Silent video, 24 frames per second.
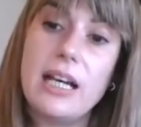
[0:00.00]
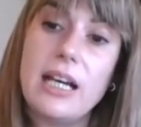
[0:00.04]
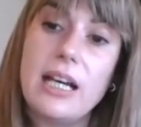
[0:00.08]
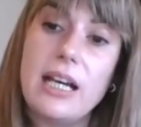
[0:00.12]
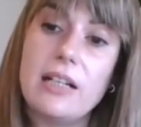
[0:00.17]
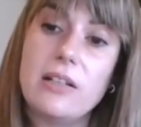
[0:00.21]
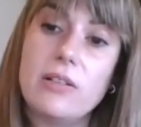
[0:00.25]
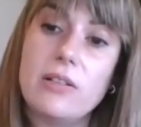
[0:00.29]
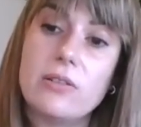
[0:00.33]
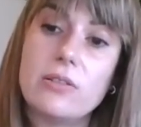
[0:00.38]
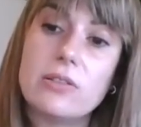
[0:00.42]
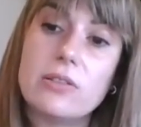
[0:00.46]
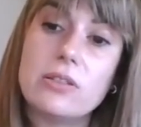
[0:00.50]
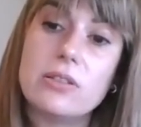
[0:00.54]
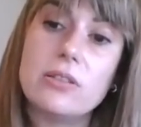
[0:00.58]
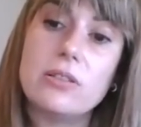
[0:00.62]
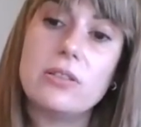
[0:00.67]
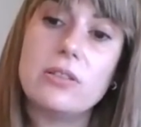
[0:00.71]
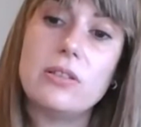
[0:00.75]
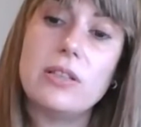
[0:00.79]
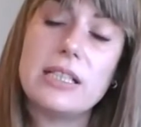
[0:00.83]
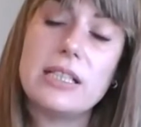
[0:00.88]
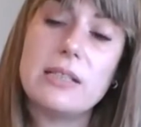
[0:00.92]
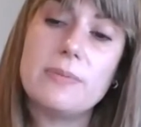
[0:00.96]
and
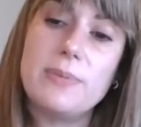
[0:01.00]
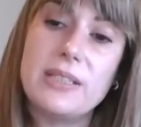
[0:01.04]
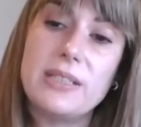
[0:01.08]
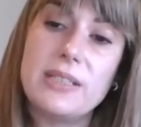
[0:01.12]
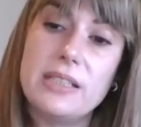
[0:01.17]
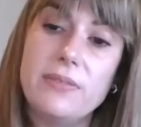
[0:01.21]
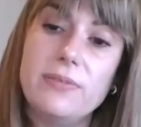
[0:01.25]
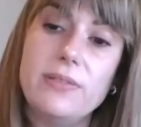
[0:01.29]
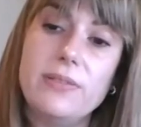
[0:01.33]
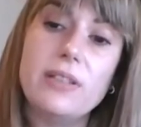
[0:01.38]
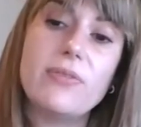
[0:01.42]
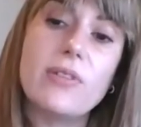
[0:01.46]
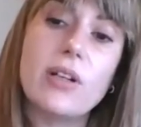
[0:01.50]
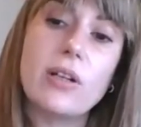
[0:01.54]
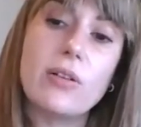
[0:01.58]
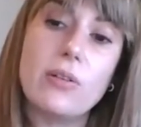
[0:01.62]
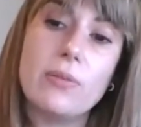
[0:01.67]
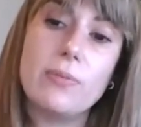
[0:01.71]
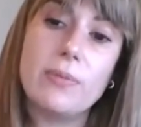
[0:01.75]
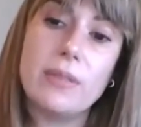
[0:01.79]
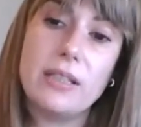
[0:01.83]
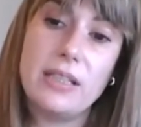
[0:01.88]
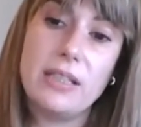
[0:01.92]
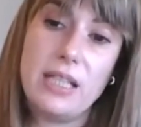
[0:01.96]
also specific
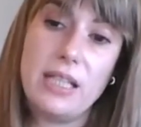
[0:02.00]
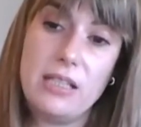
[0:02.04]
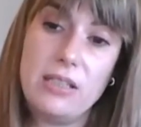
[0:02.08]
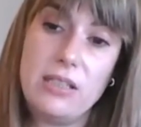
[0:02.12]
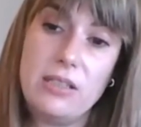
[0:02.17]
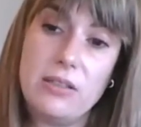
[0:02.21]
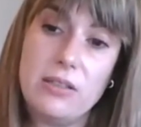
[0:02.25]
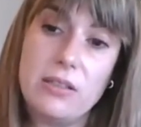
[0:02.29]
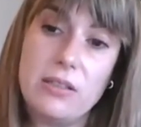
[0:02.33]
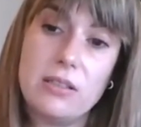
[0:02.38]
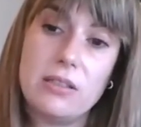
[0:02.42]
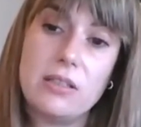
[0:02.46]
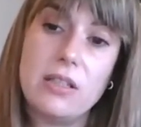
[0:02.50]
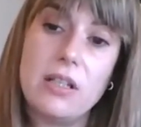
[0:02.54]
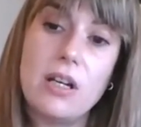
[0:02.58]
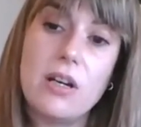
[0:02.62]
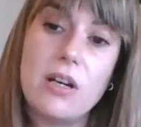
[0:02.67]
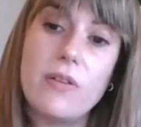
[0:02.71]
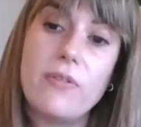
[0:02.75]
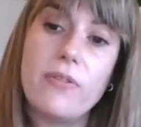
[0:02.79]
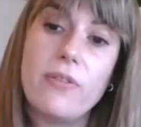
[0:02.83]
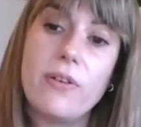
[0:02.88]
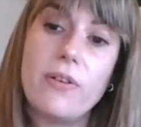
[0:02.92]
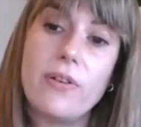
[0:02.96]
recommendations
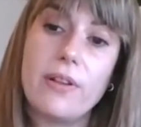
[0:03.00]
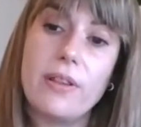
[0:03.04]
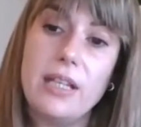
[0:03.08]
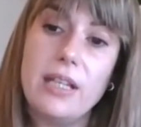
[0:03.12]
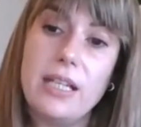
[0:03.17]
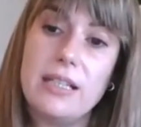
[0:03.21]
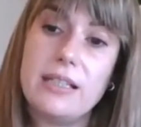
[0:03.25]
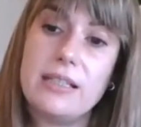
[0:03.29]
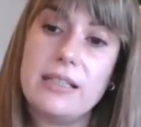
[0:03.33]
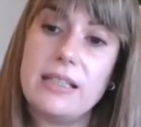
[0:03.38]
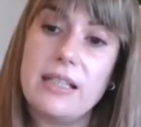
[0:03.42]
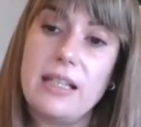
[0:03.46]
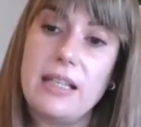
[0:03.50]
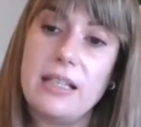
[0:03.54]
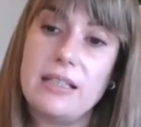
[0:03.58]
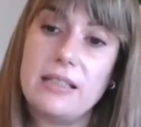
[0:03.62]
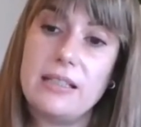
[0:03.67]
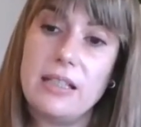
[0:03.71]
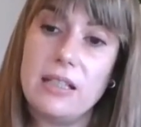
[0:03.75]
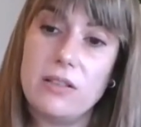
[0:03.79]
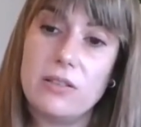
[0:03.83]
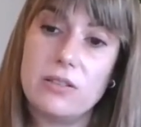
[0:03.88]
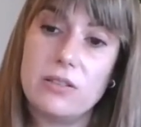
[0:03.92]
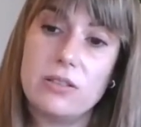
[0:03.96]
for these
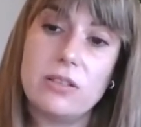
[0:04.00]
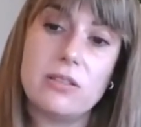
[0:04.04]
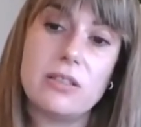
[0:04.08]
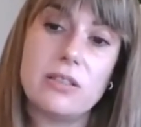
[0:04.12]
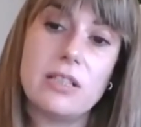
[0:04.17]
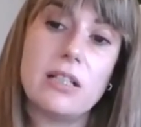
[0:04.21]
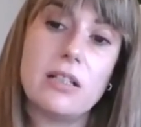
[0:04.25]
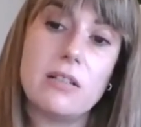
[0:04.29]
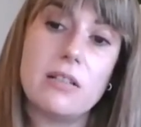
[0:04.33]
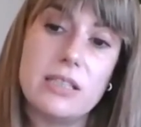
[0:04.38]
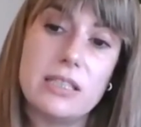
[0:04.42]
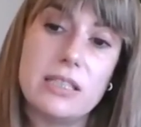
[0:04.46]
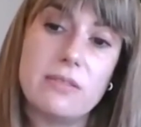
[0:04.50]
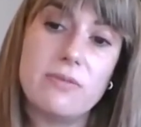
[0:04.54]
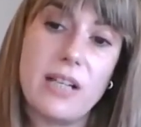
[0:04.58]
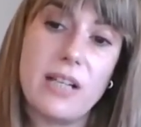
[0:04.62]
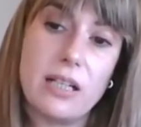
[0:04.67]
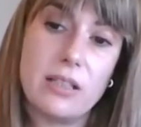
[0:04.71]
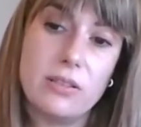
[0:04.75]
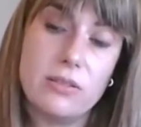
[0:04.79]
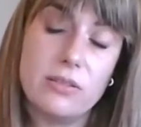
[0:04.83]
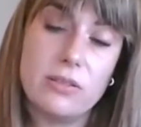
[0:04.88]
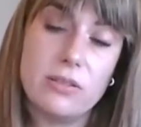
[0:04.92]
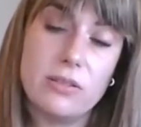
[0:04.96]
psychosocial risk
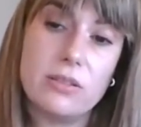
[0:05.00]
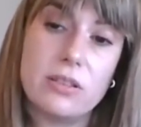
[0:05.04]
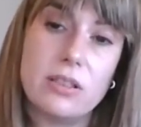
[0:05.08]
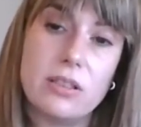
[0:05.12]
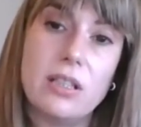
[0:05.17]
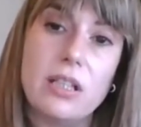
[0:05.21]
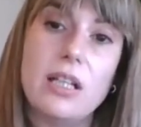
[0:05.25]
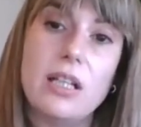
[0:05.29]
factors.